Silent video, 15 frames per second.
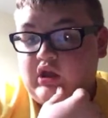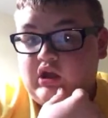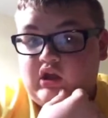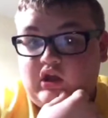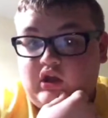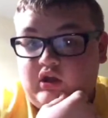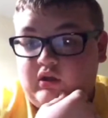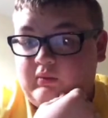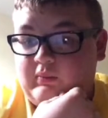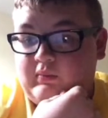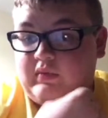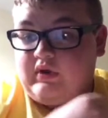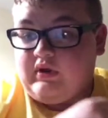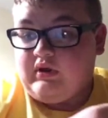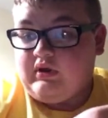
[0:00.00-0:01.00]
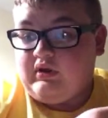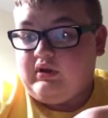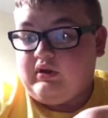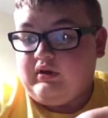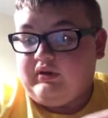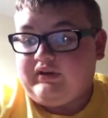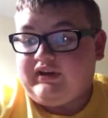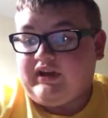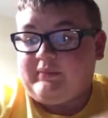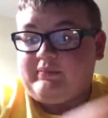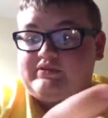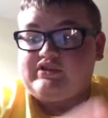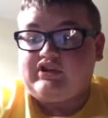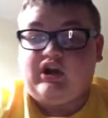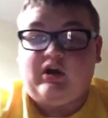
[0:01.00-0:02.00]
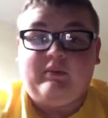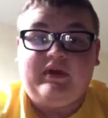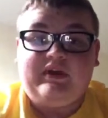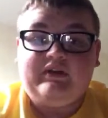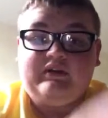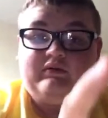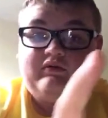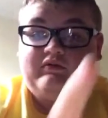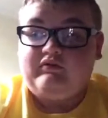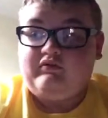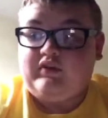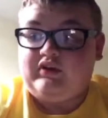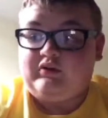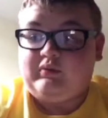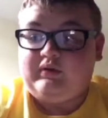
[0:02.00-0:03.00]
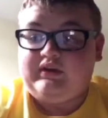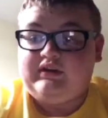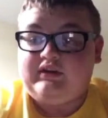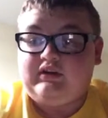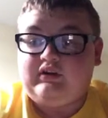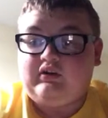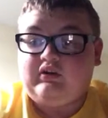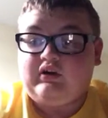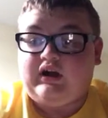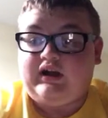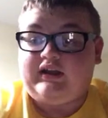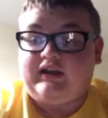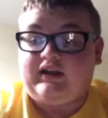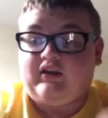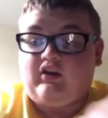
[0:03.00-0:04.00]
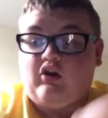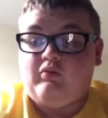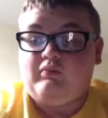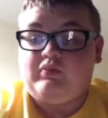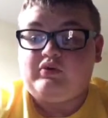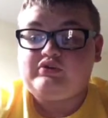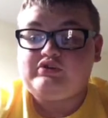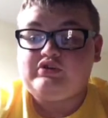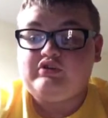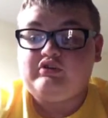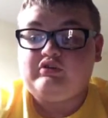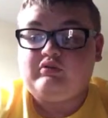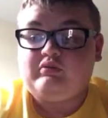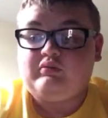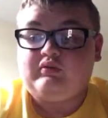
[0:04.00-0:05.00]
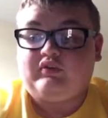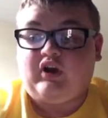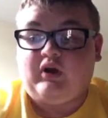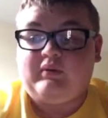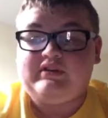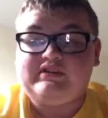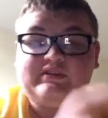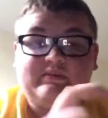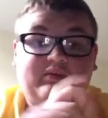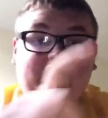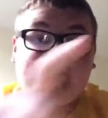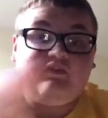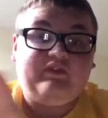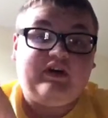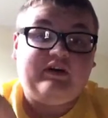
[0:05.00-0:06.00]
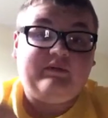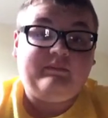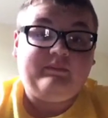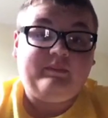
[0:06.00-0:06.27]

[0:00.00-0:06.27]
The app has a comment, retweet, like and a home button with comments above that.